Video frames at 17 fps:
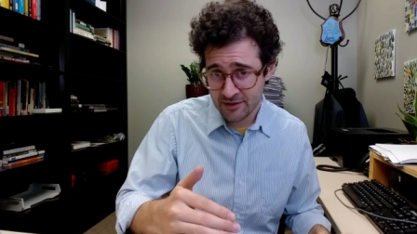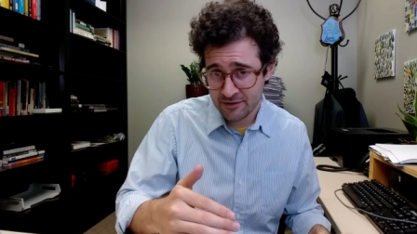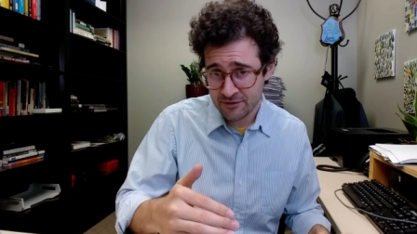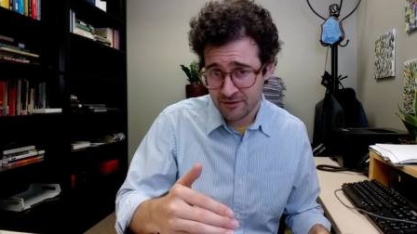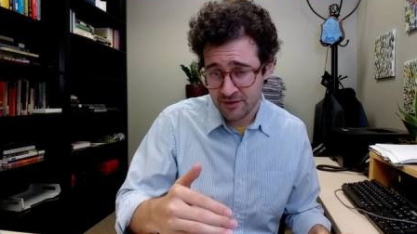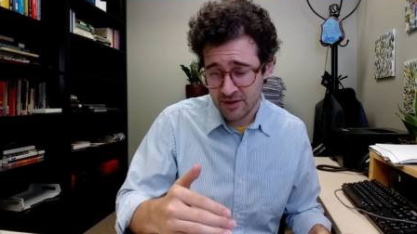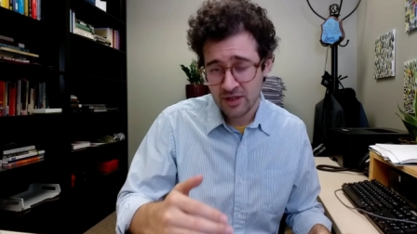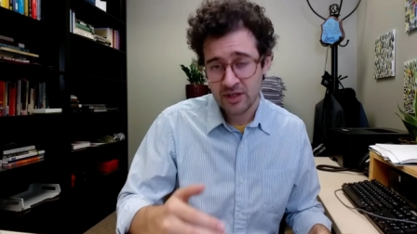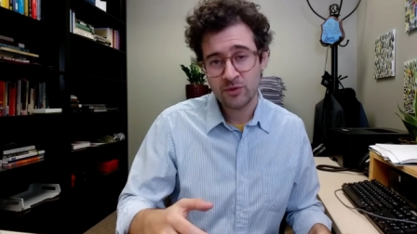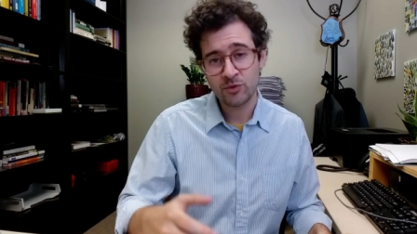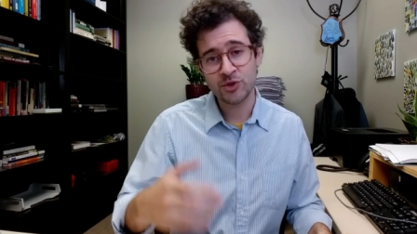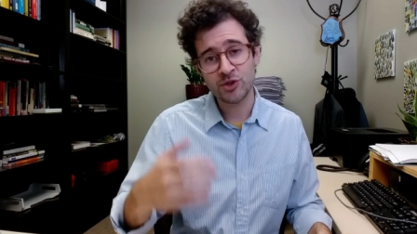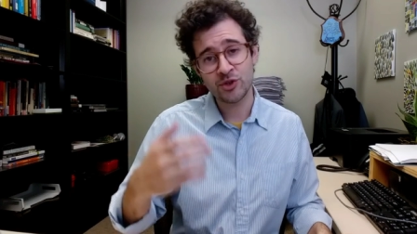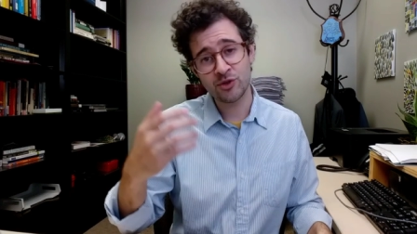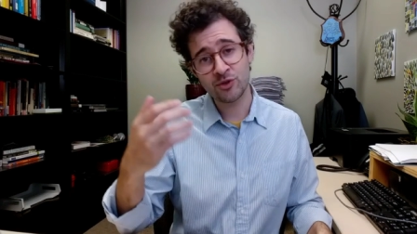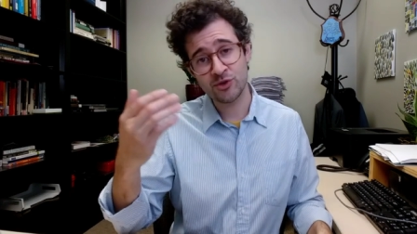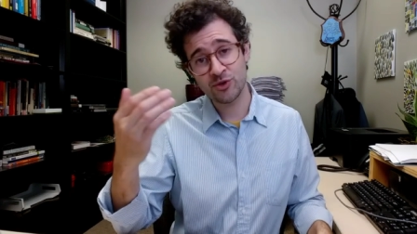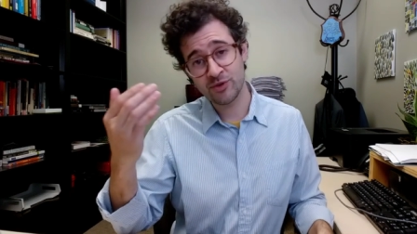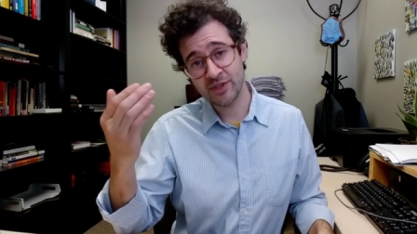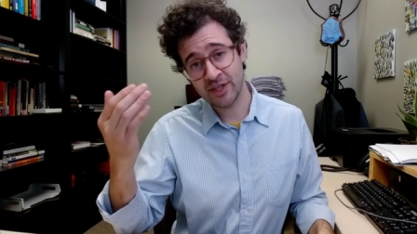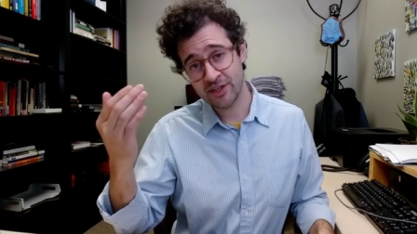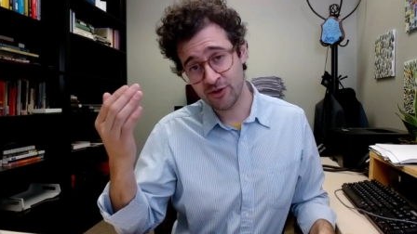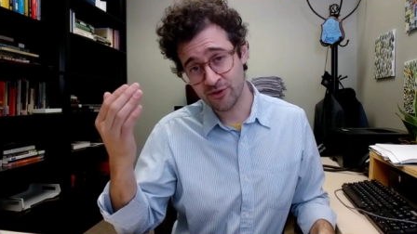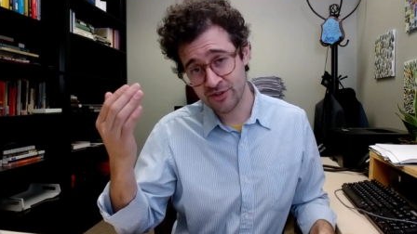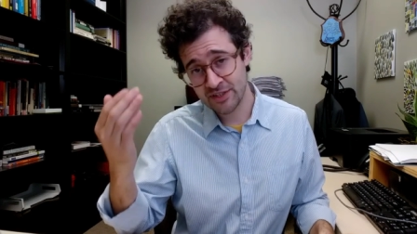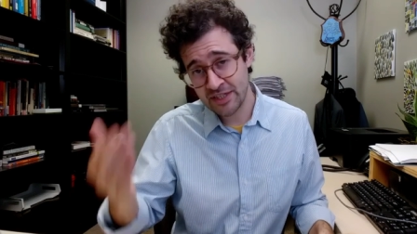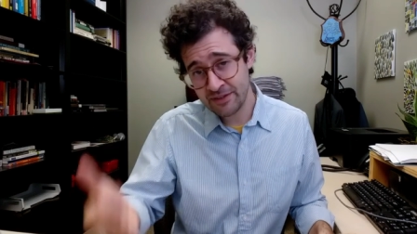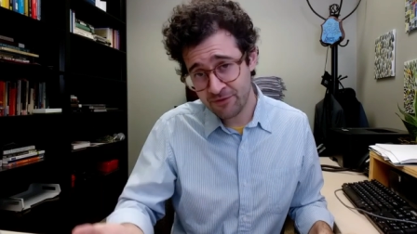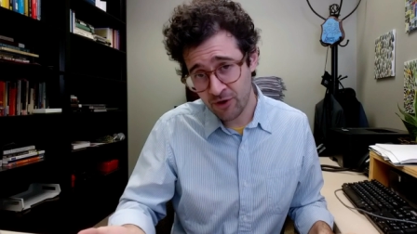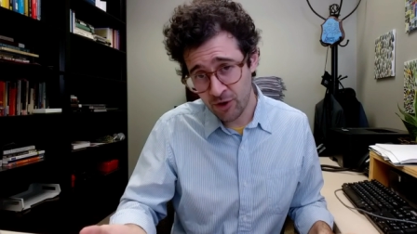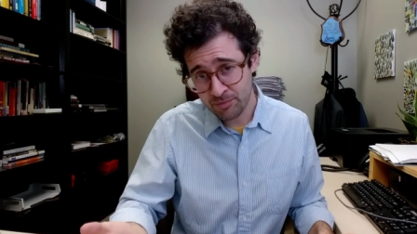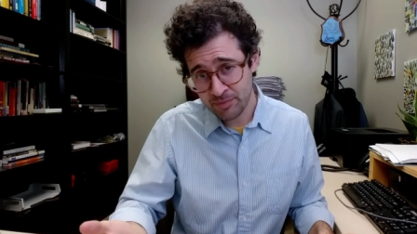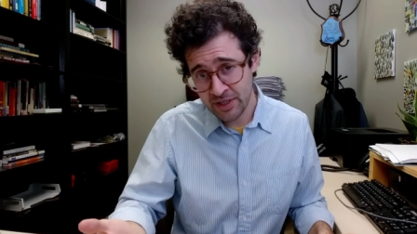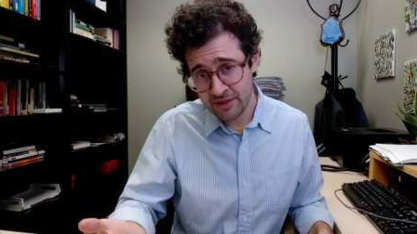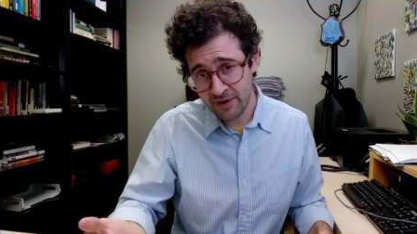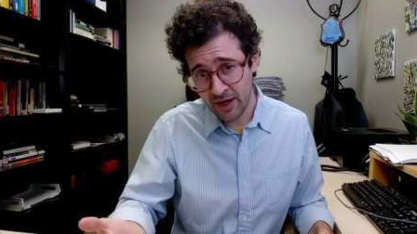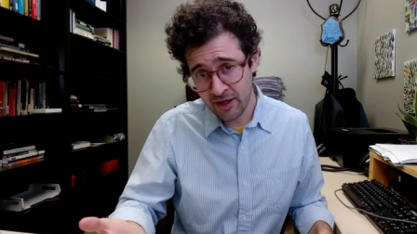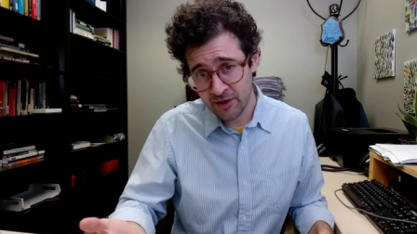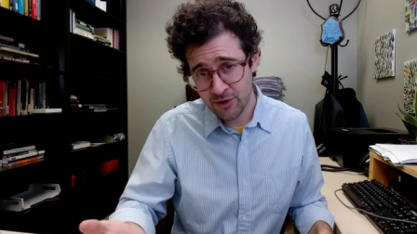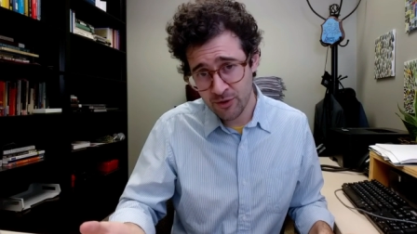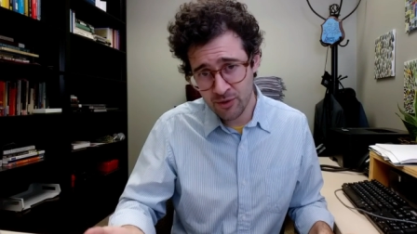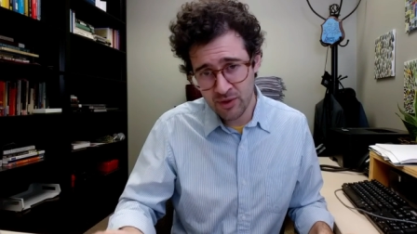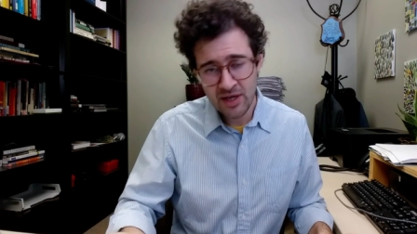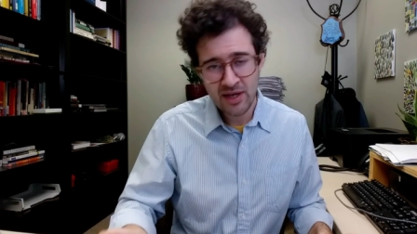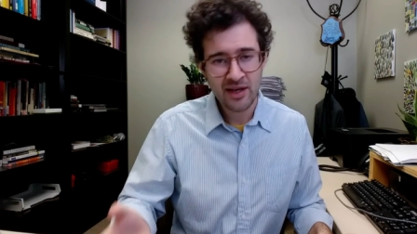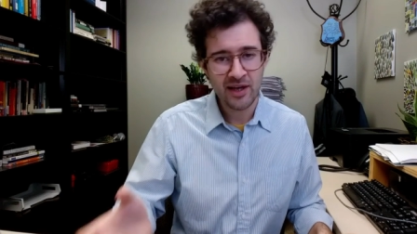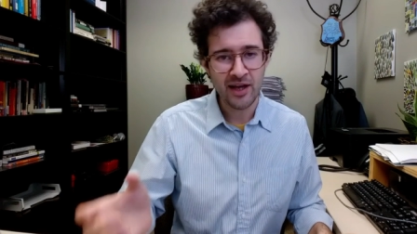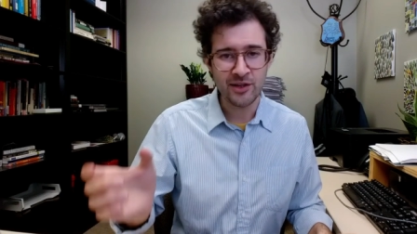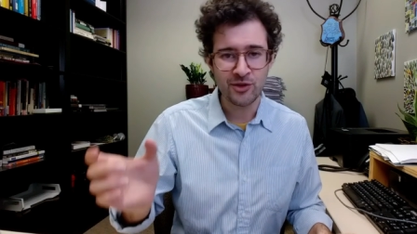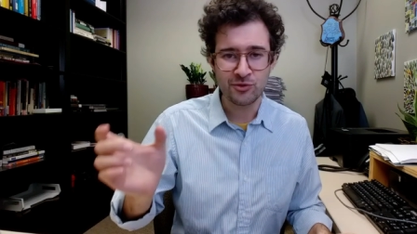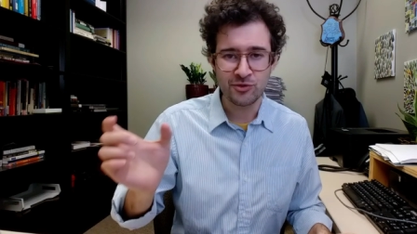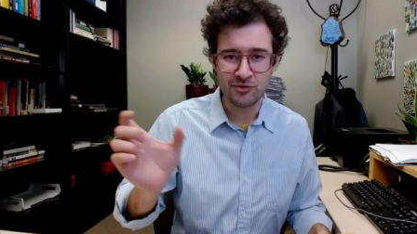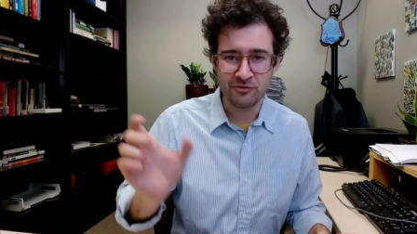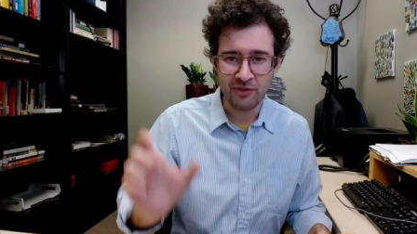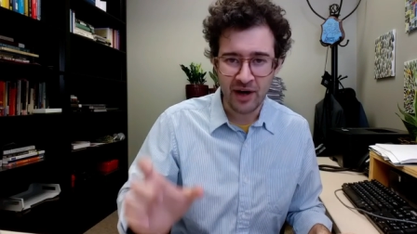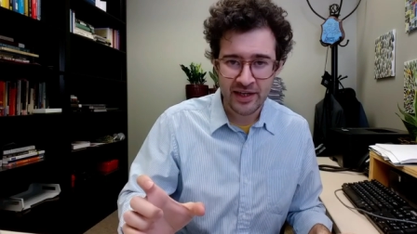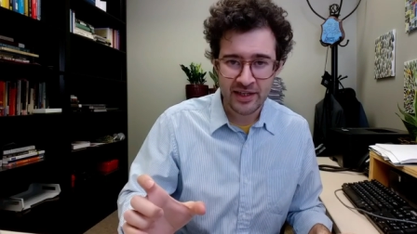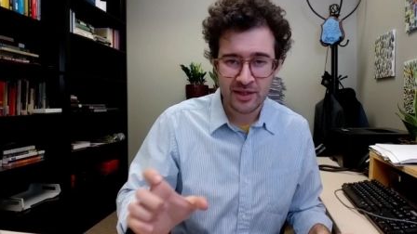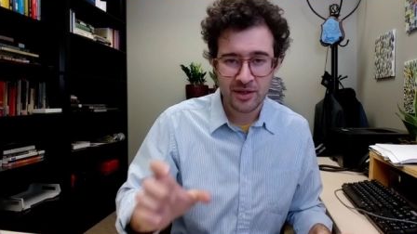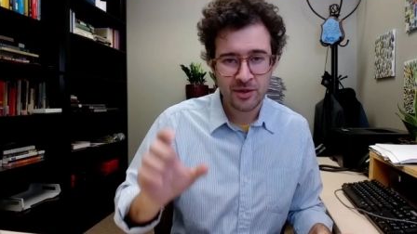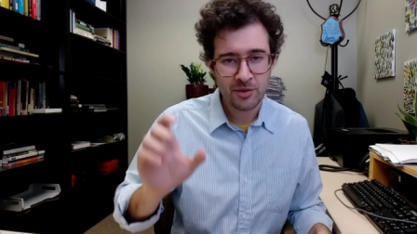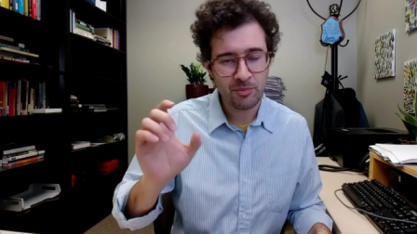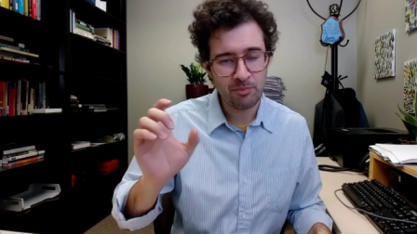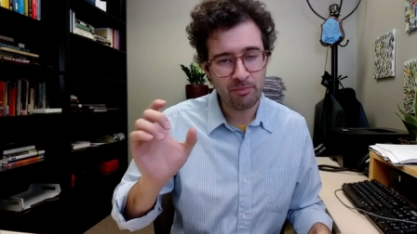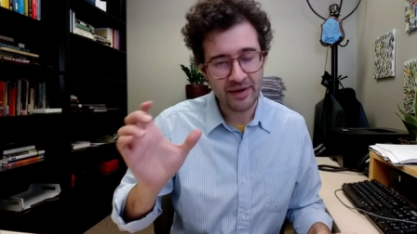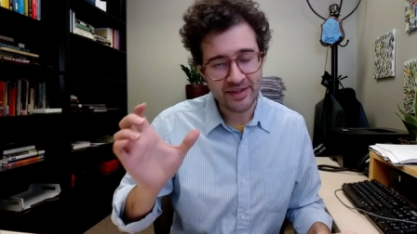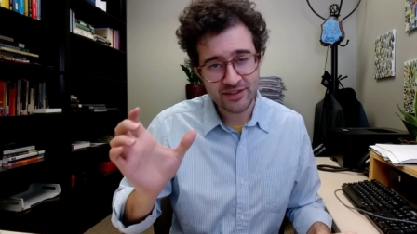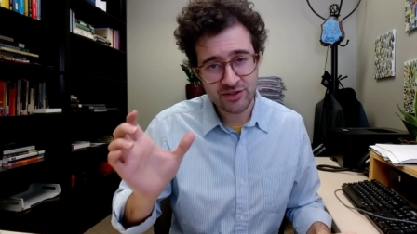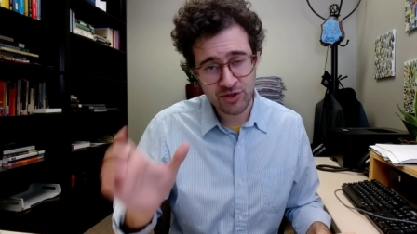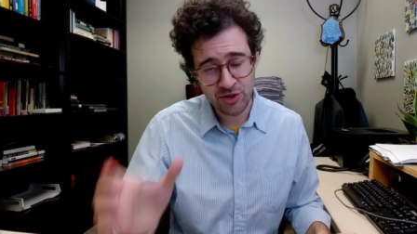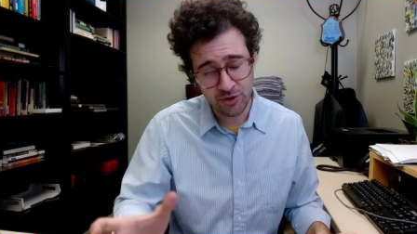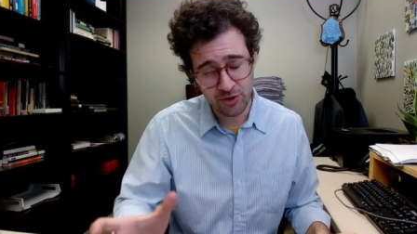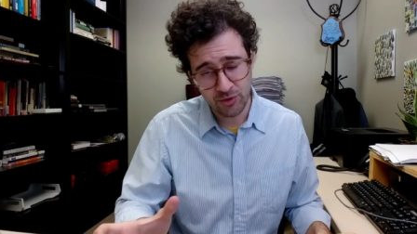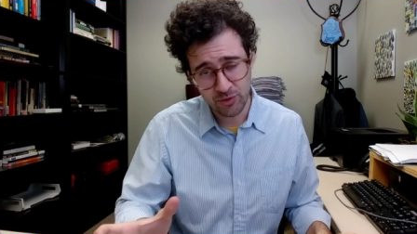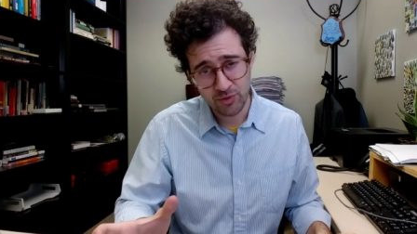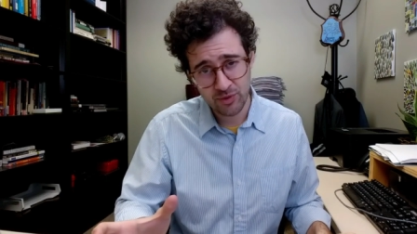what you do is you take your default p-value and you divide it by 2.